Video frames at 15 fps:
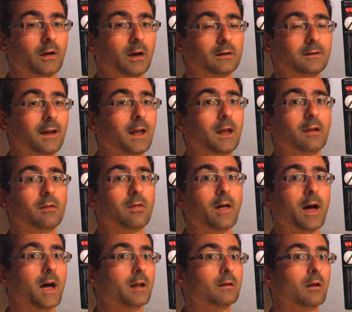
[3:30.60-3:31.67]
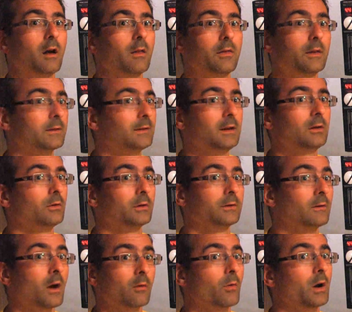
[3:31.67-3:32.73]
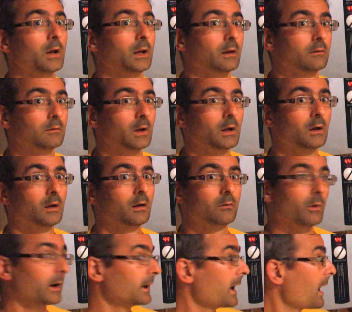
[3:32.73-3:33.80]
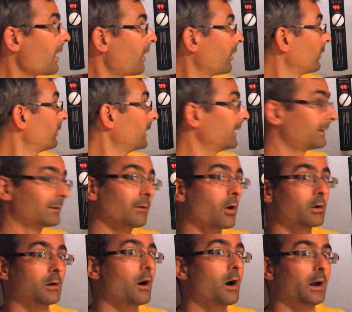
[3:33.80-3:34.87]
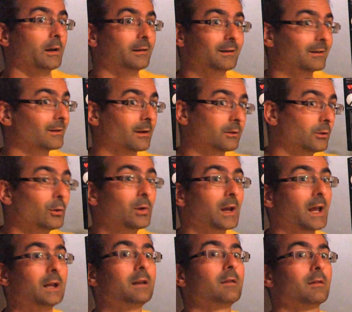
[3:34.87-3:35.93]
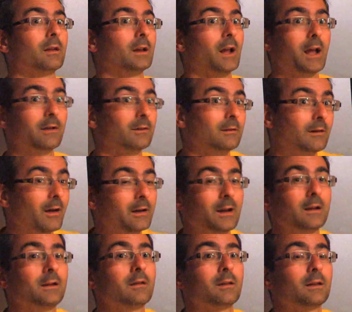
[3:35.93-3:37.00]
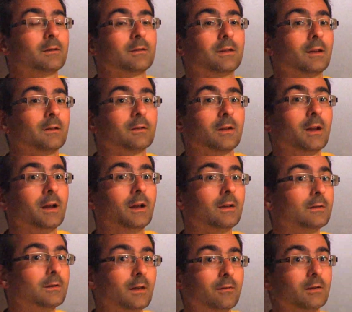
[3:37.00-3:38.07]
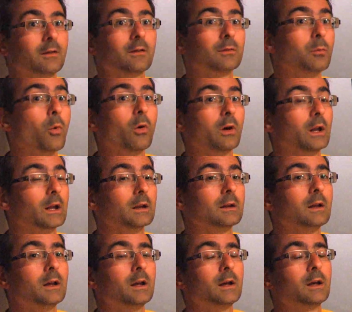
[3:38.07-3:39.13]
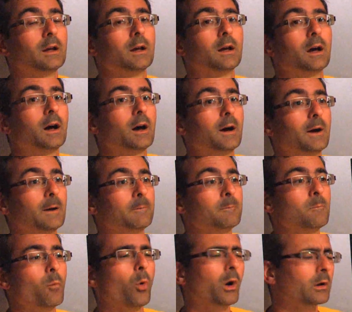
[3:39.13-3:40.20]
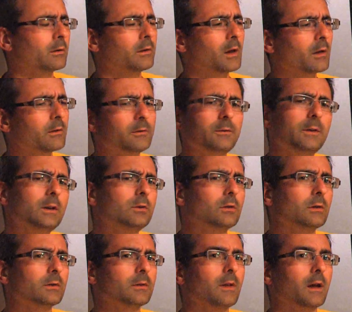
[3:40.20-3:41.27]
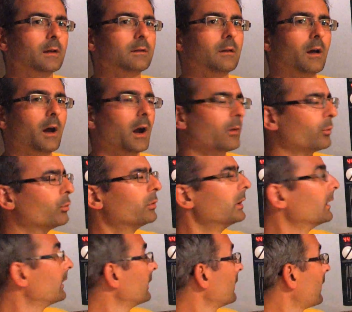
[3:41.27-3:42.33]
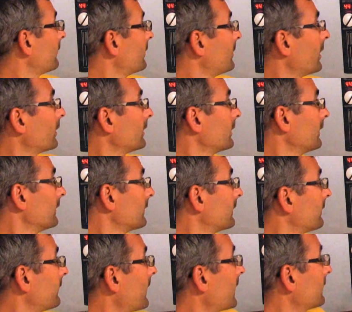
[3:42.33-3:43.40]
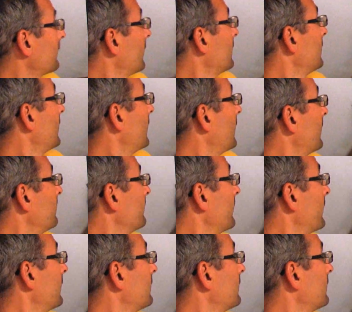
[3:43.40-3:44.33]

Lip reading: day that this heater is not running. Right now, it's not on. It's not doing anything. It hasn't done anything since 7 this morning. One of the other features that I really love about it is the fact that the